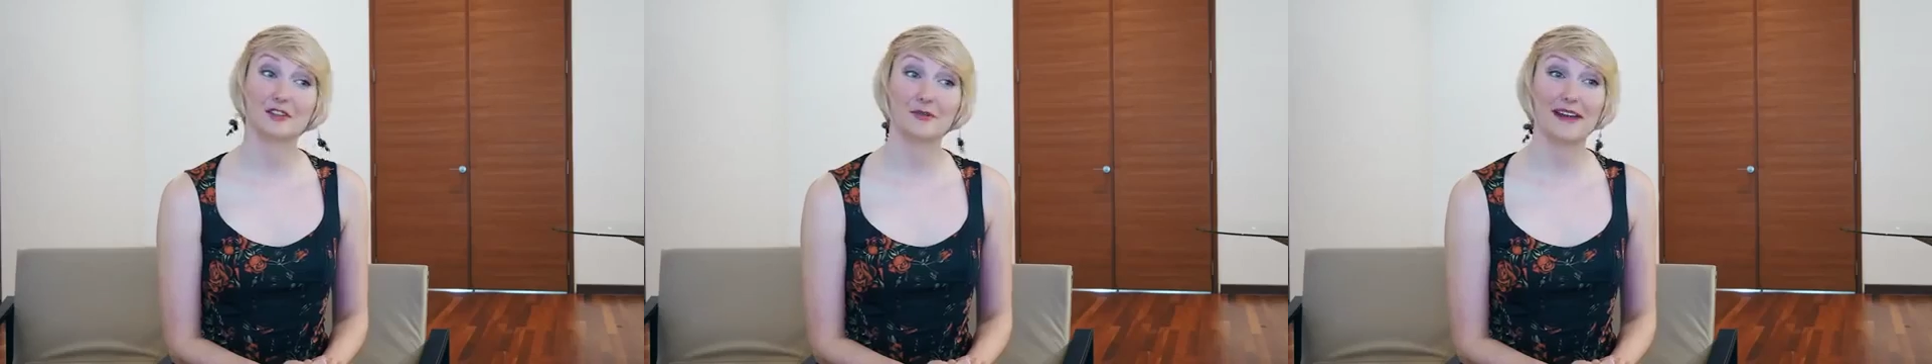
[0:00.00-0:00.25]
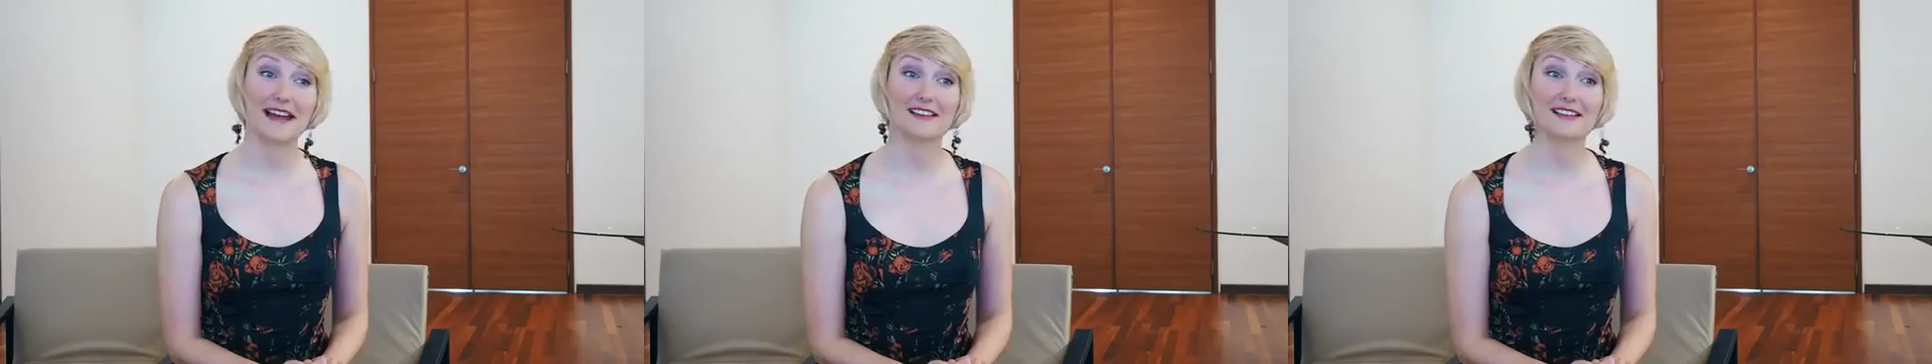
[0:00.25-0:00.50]

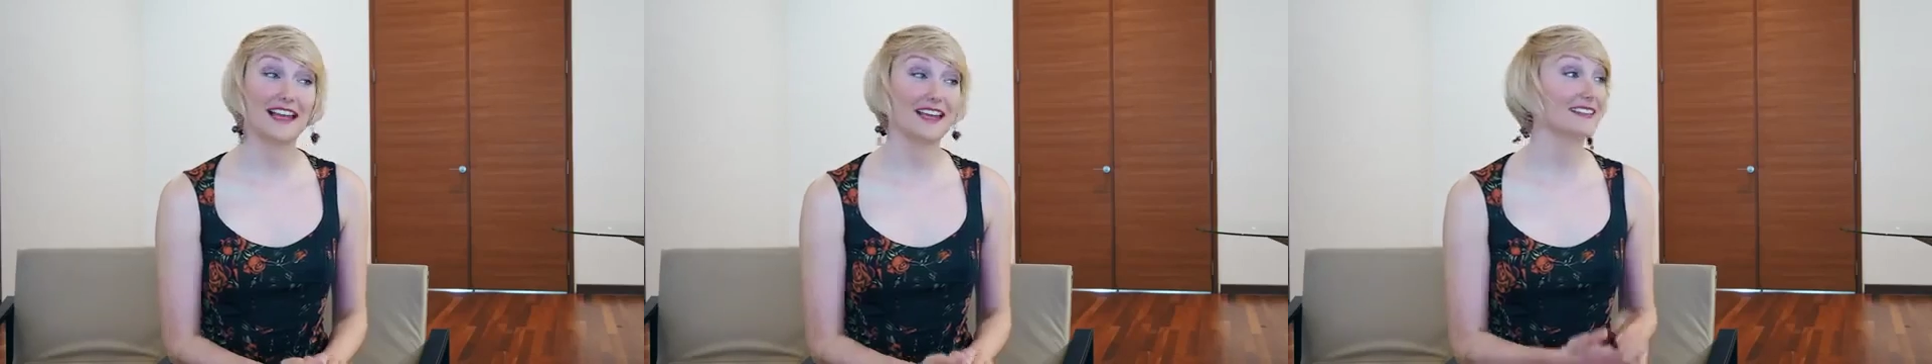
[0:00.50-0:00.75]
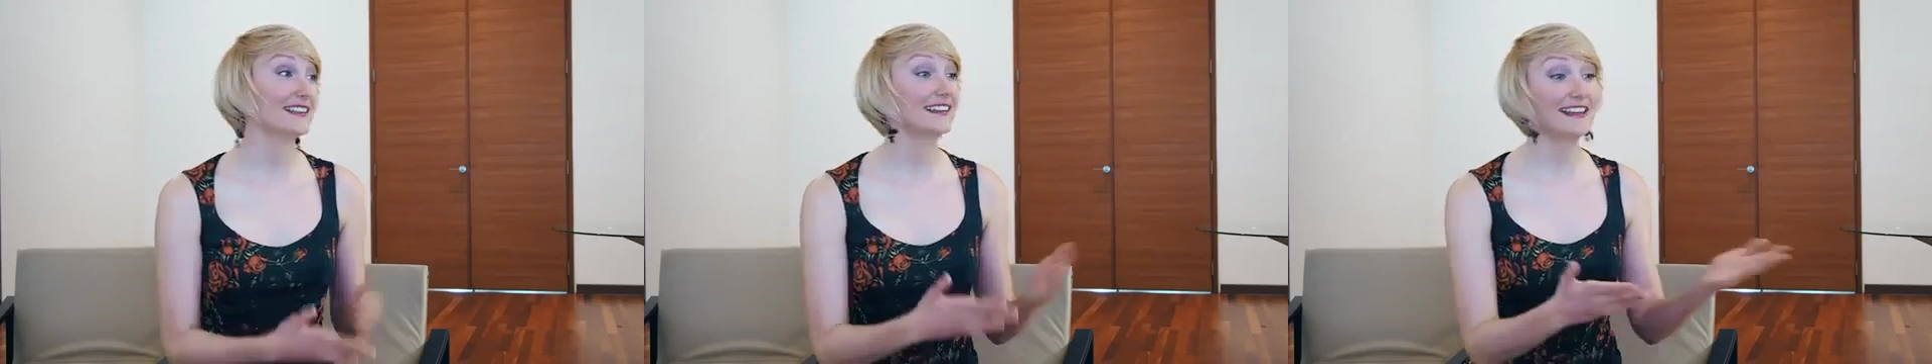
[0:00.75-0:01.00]
Well,
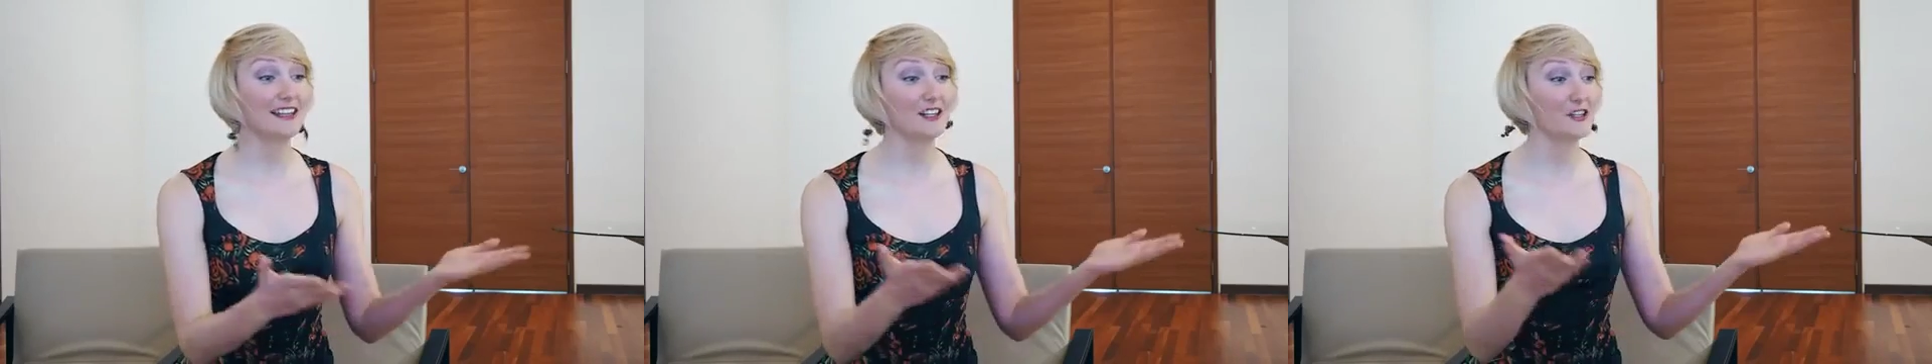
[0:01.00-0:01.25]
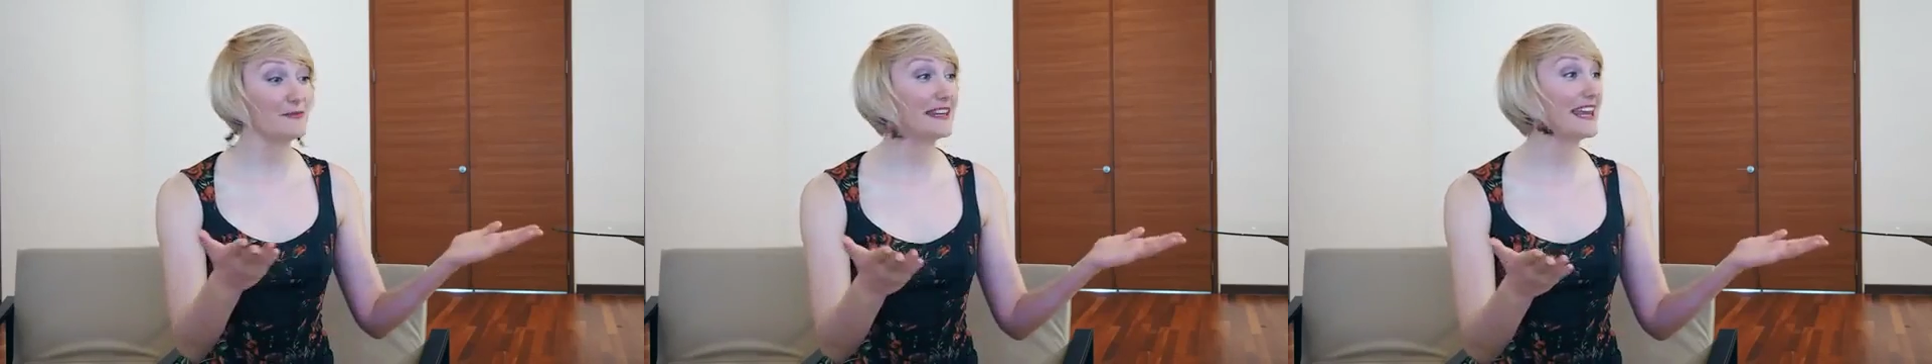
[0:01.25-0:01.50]
and
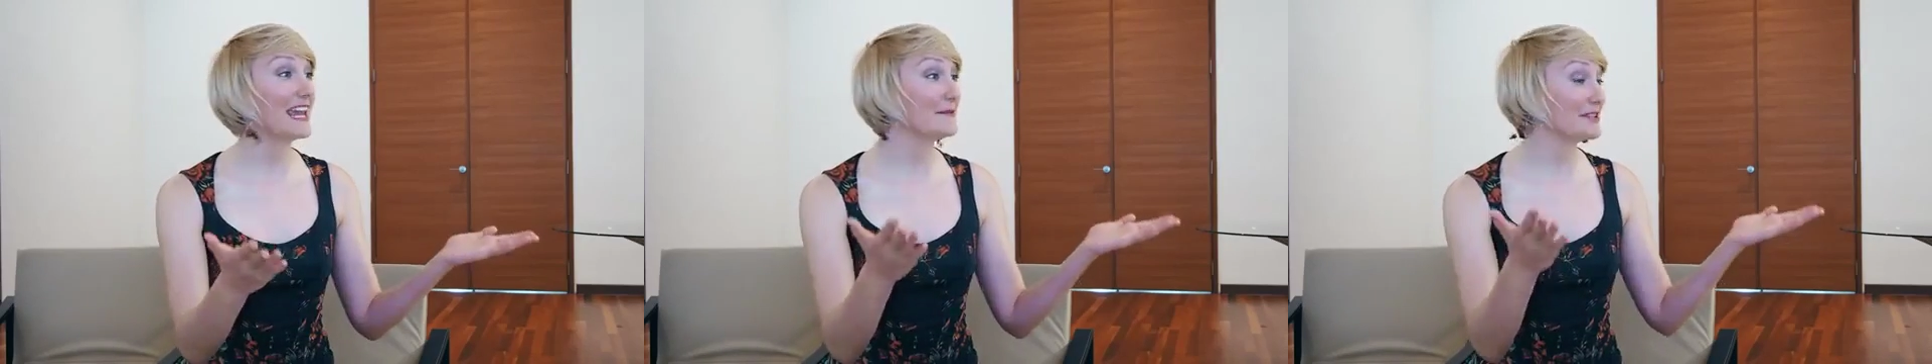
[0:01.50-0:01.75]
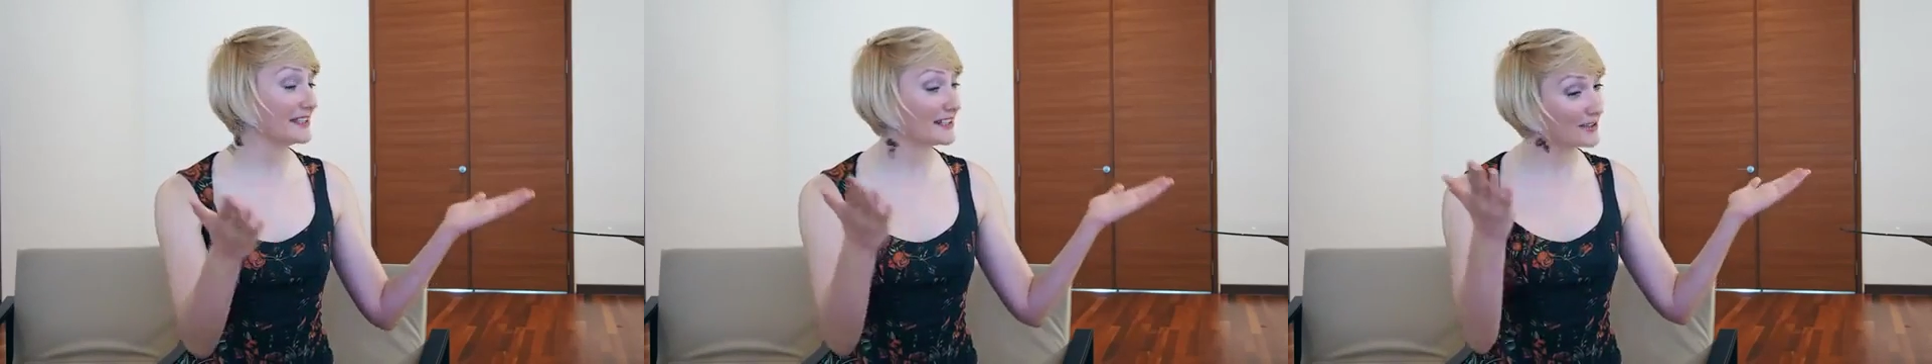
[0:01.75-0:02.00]
clearly you
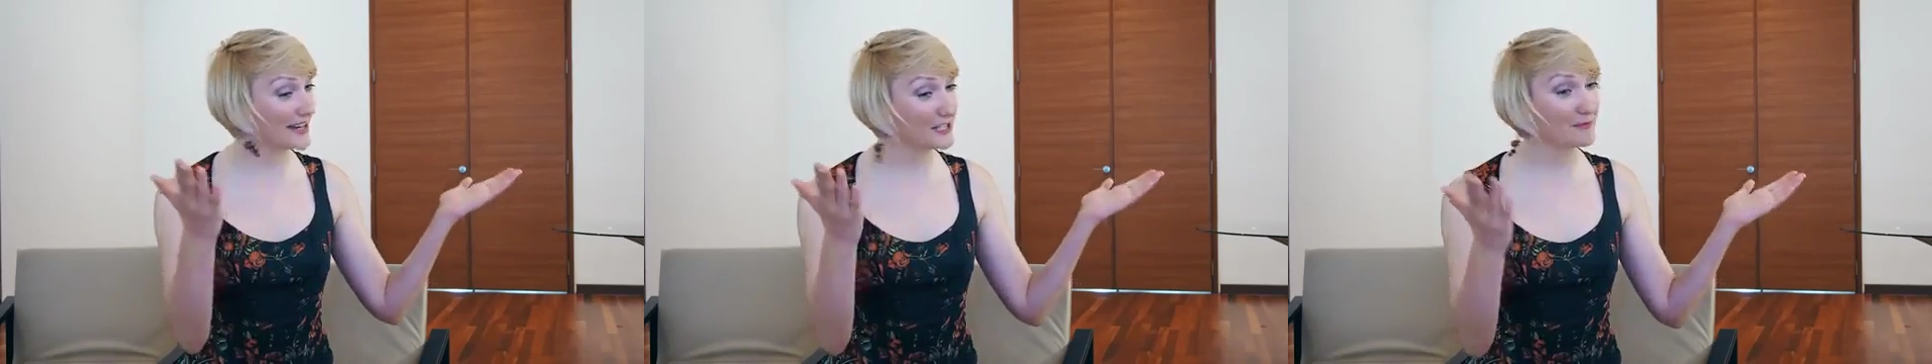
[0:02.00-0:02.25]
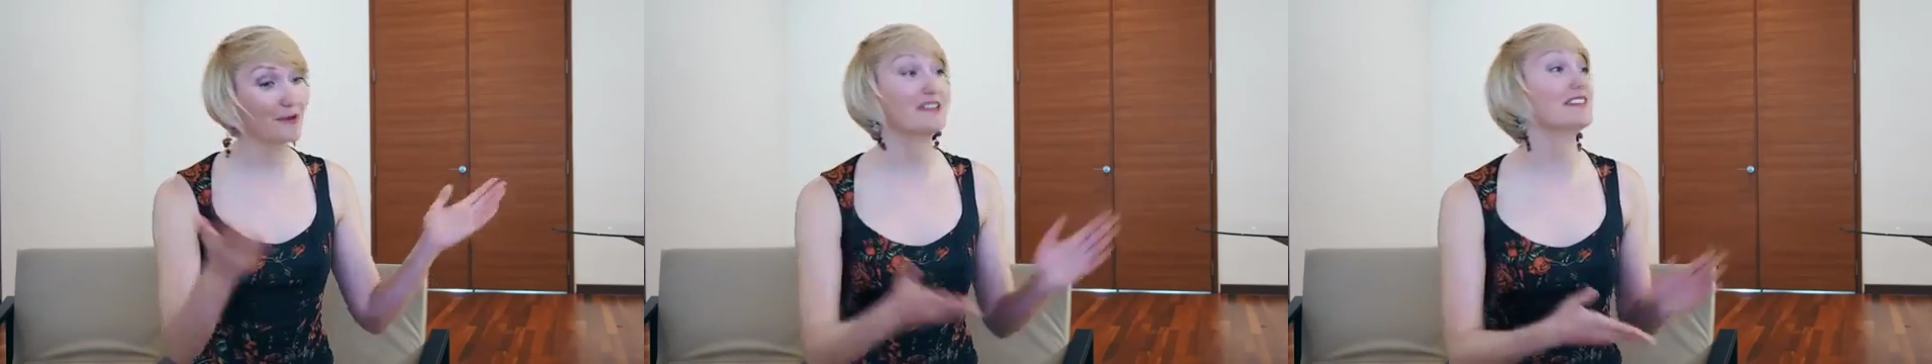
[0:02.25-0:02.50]
became a
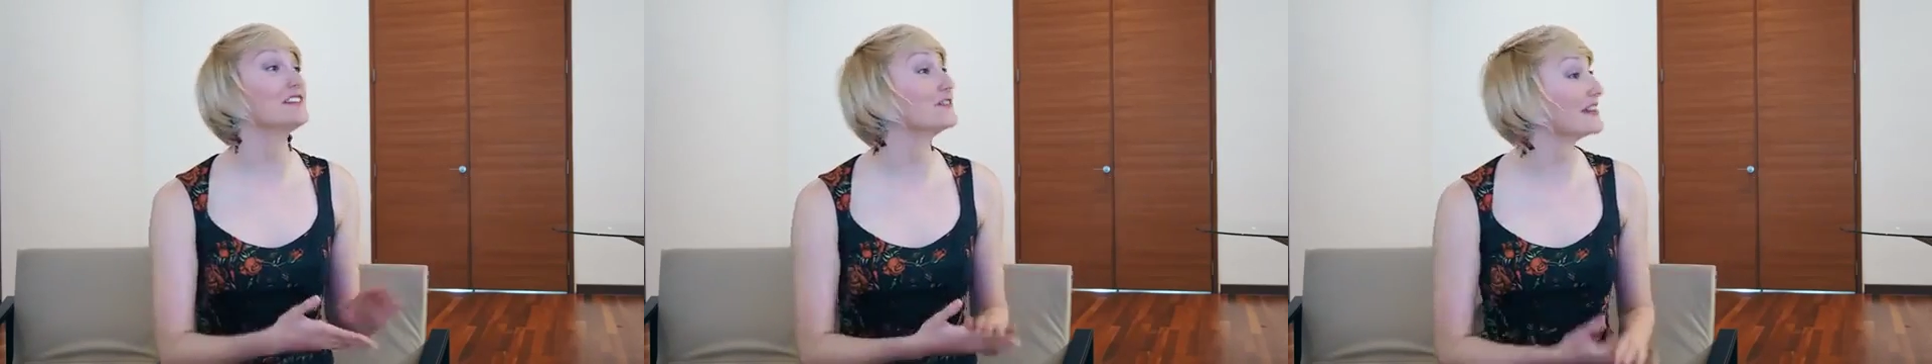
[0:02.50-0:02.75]
great person,